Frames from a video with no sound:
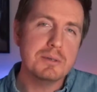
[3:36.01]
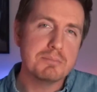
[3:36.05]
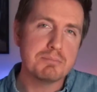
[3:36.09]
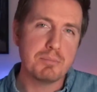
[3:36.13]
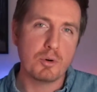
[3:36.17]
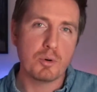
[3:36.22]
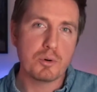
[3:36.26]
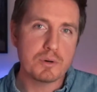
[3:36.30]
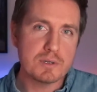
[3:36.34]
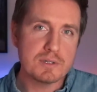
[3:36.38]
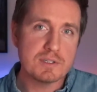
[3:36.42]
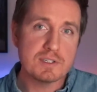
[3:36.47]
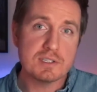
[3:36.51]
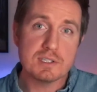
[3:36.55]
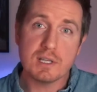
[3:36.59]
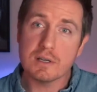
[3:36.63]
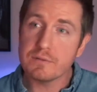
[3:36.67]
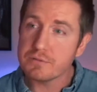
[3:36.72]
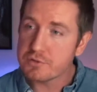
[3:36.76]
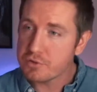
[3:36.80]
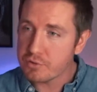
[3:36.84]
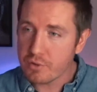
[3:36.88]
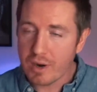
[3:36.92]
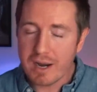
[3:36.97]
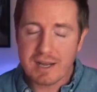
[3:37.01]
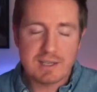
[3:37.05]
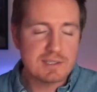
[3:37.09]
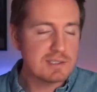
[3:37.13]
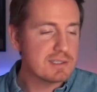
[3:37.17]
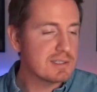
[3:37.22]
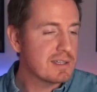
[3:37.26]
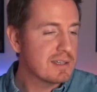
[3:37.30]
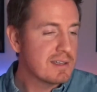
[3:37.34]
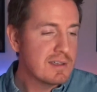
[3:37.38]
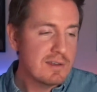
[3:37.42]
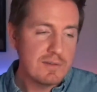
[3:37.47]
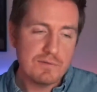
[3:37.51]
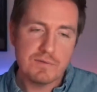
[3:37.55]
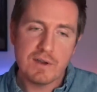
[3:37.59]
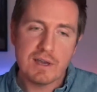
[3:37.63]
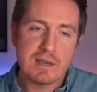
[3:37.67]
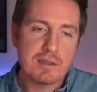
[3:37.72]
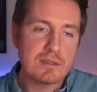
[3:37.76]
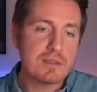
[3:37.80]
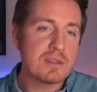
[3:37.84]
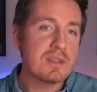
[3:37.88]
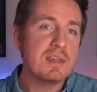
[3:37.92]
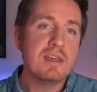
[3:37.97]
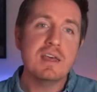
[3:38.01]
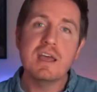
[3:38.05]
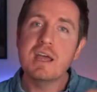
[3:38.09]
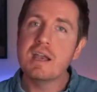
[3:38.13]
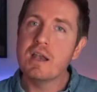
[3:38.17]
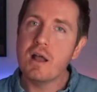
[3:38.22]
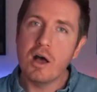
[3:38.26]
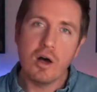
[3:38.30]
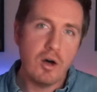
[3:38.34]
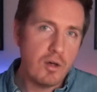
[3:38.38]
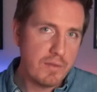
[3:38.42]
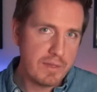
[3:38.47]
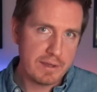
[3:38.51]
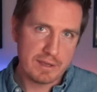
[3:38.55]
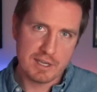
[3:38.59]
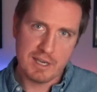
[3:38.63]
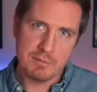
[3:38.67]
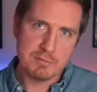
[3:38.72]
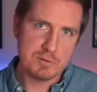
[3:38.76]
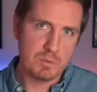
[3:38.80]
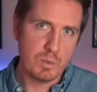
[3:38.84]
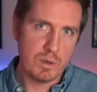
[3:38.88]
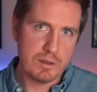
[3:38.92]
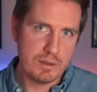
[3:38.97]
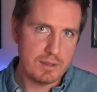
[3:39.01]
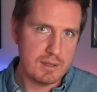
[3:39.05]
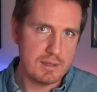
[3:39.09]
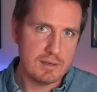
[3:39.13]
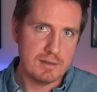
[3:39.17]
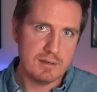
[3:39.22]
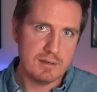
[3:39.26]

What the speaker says: importance of Christ, faith, and all that comes with it.